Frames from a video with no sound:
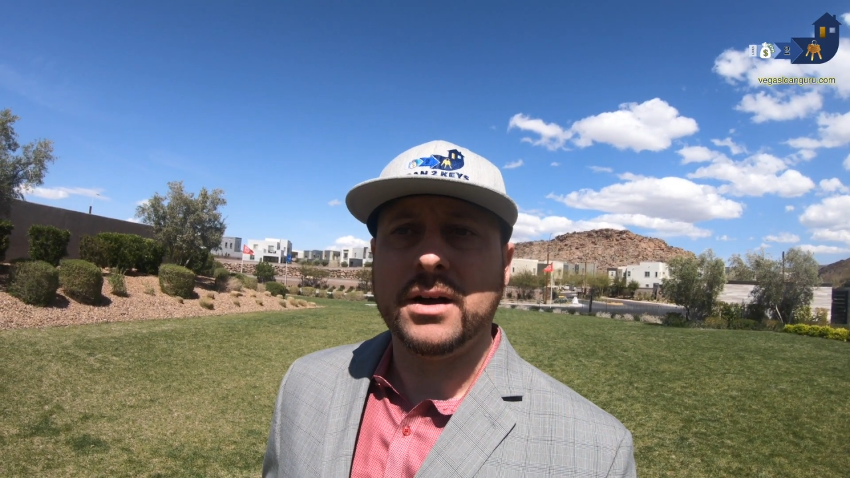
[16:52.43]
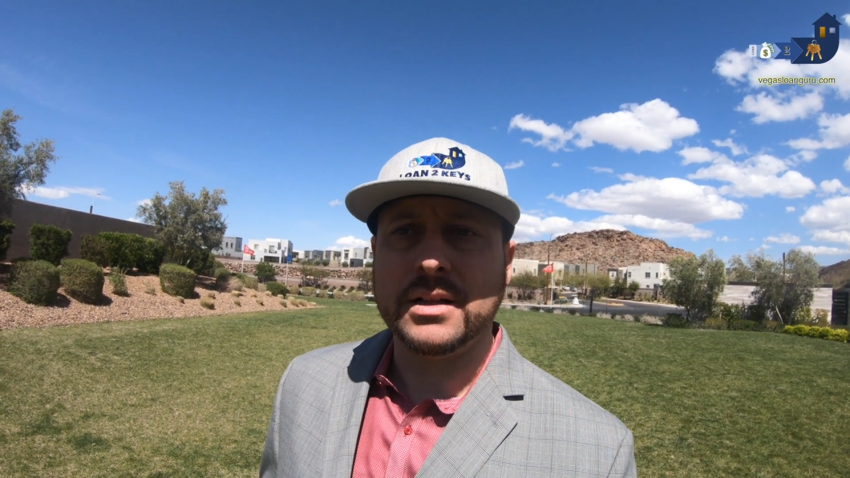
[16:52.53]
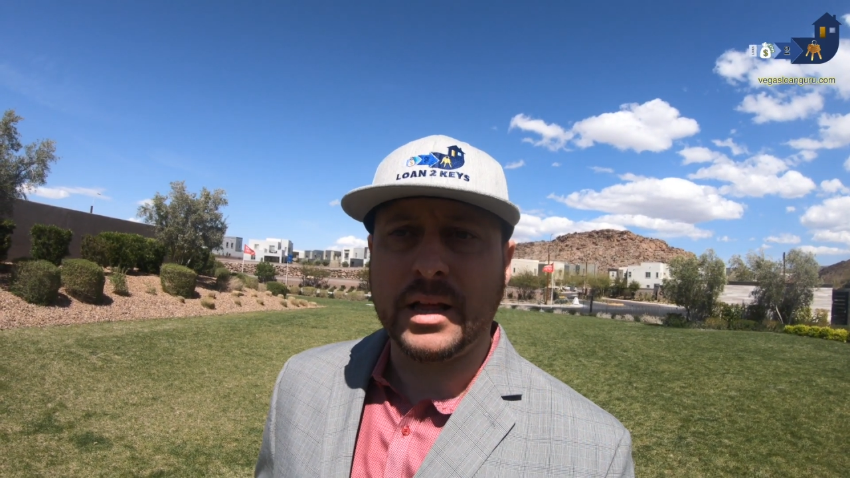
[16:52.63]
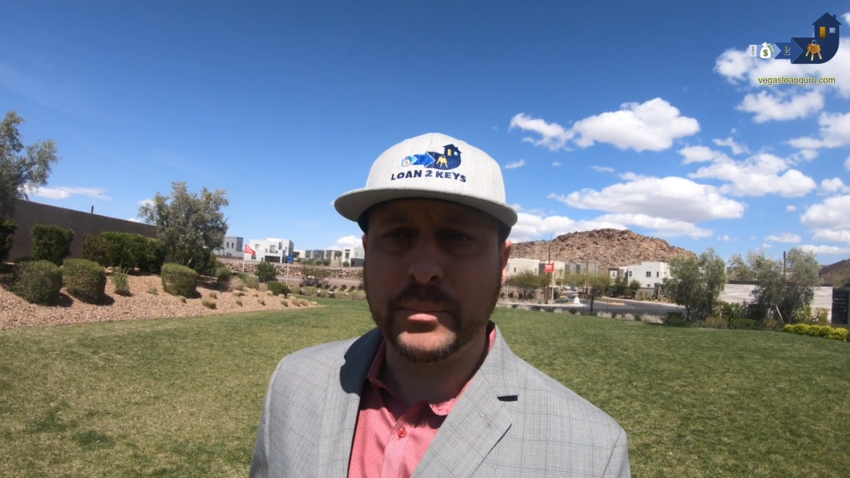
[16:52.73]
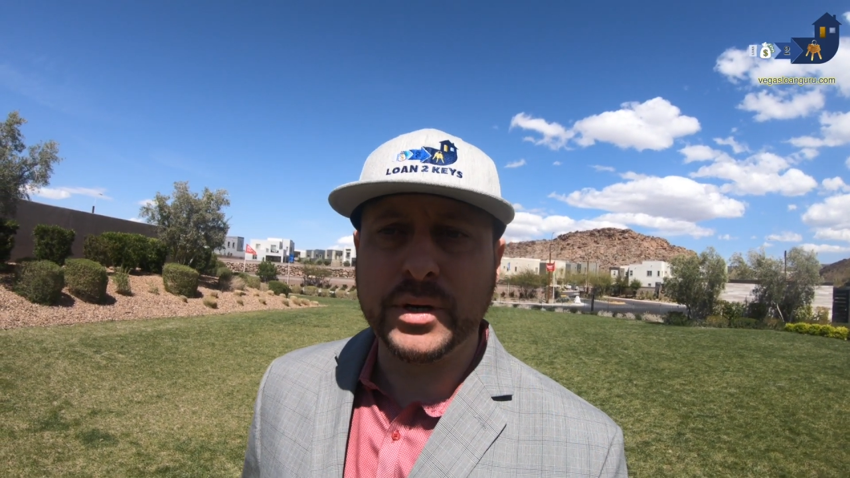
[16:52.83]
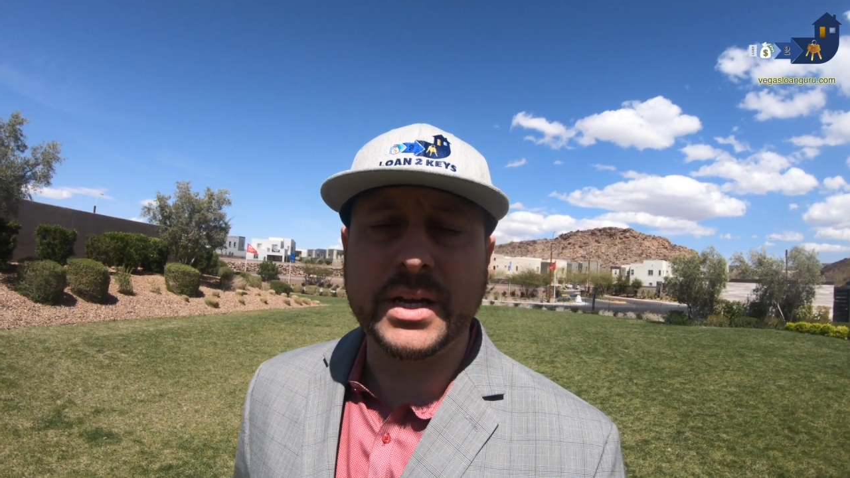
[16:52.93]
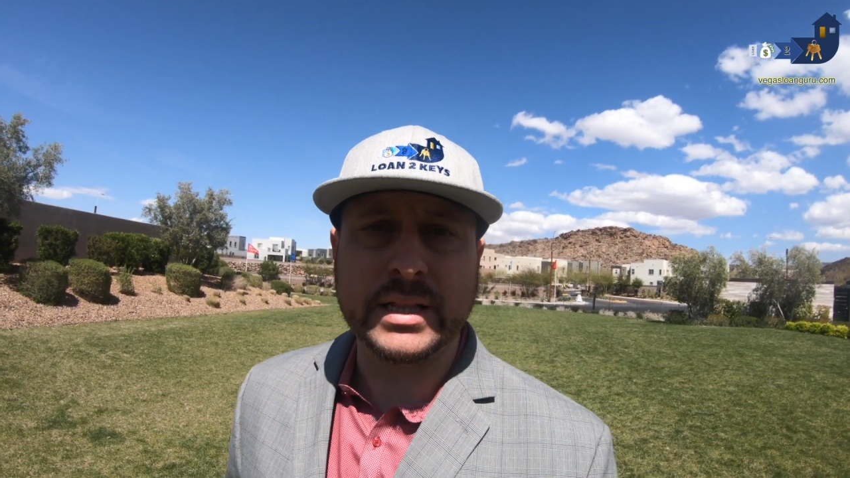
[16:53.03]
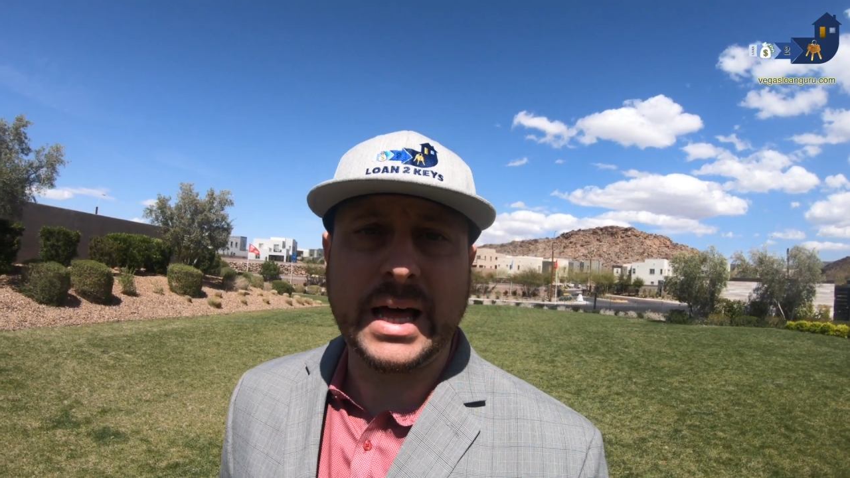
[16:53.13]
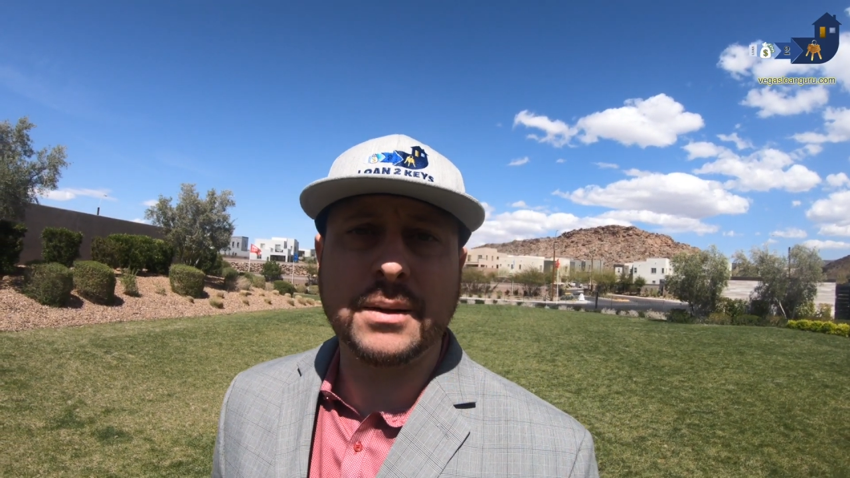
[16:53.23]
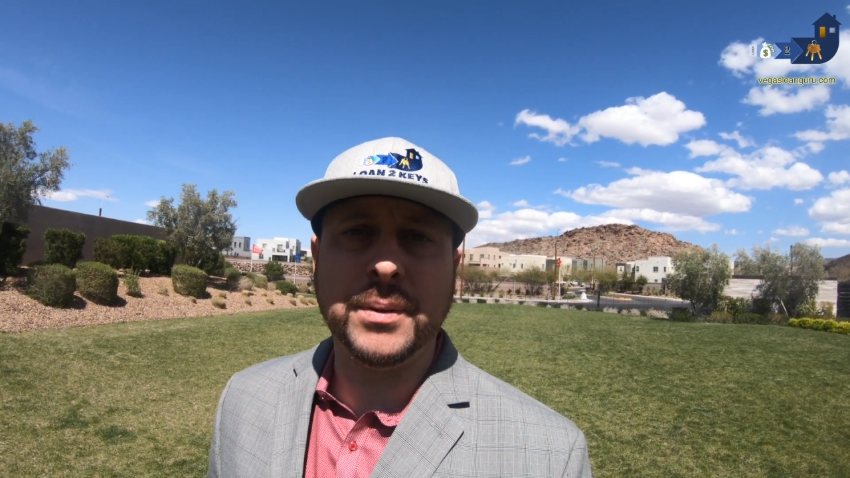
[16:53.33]
a lot, putting a
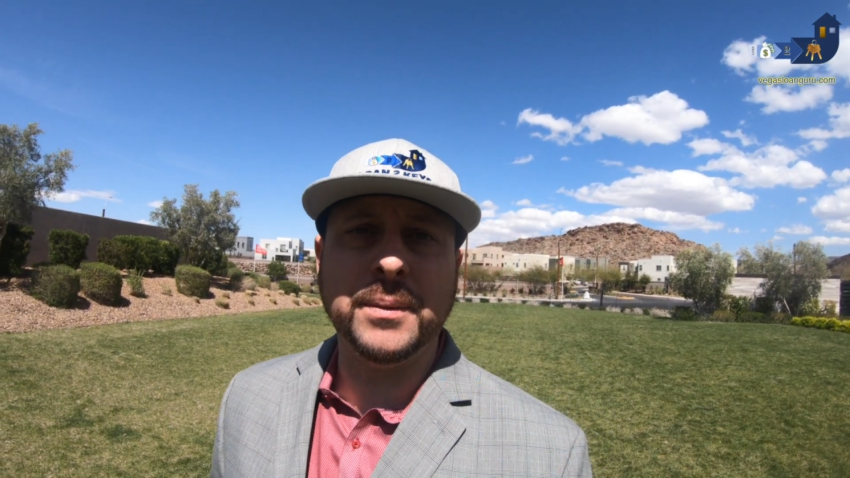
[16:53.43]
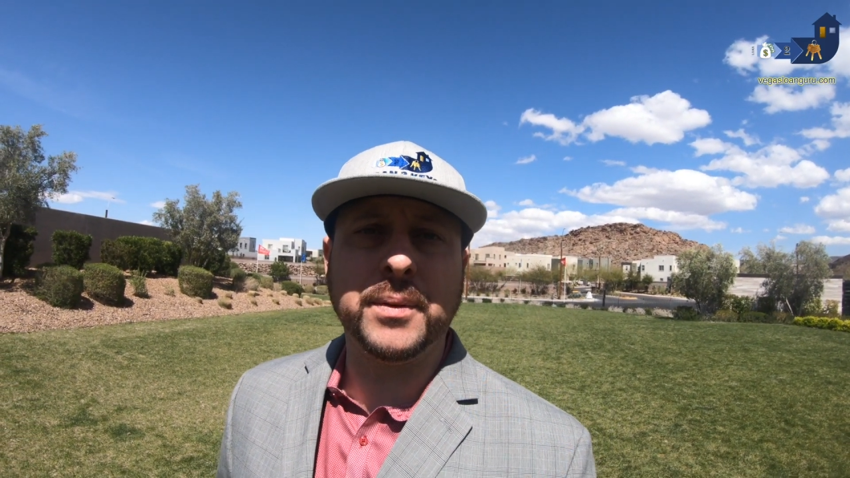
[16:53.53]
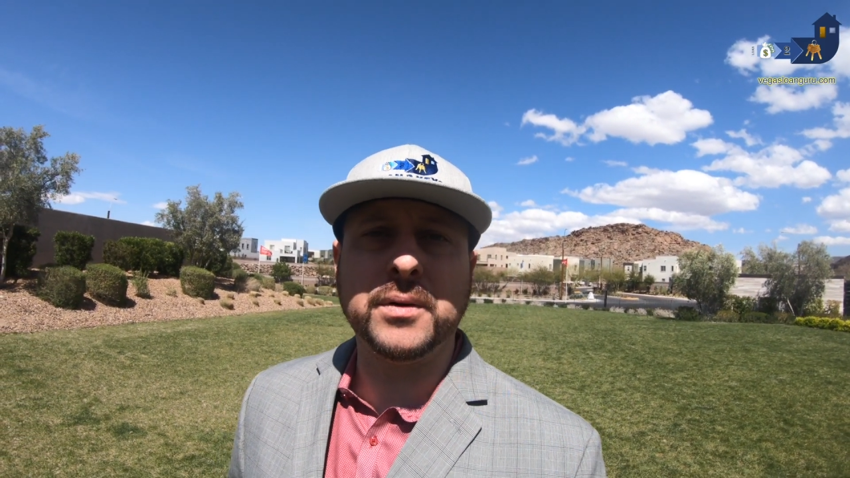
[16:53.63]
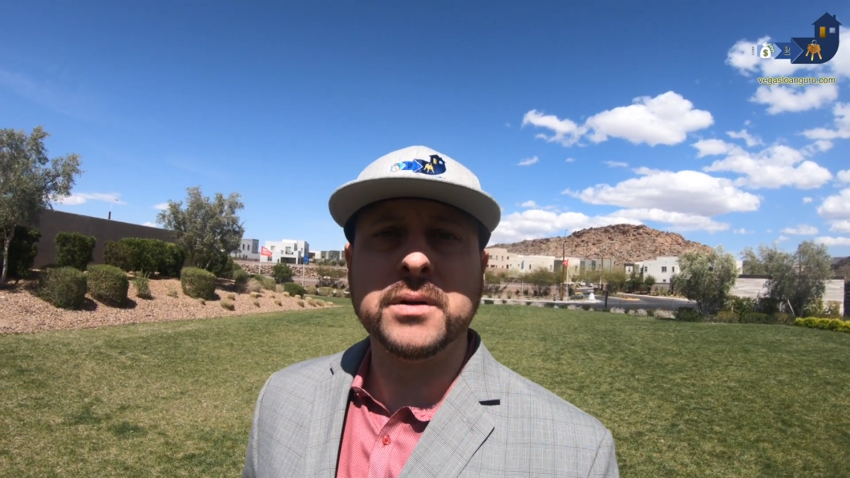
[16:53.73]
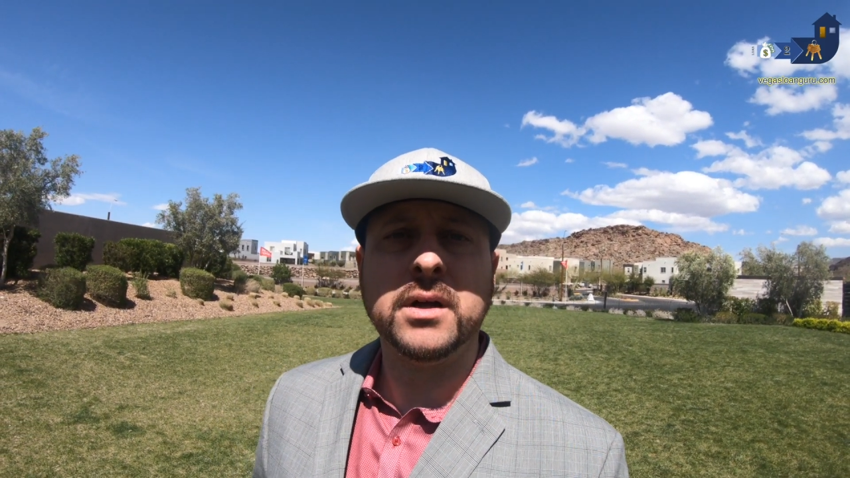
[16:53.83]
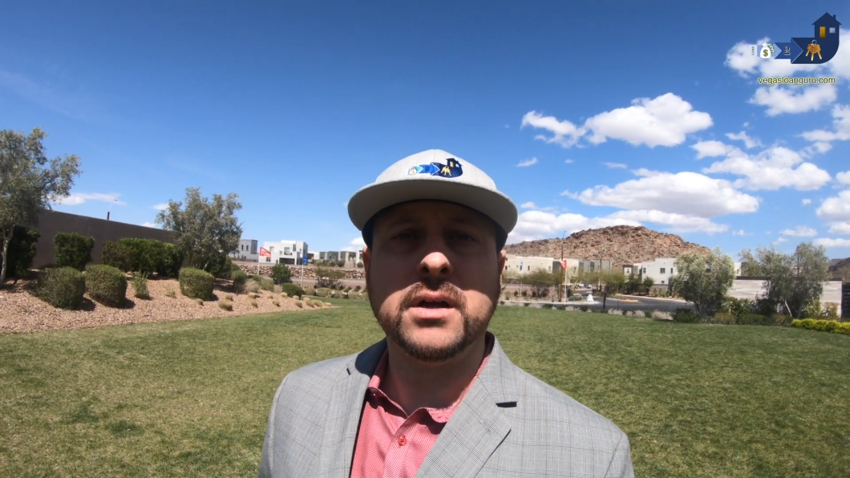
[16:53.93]
lot of people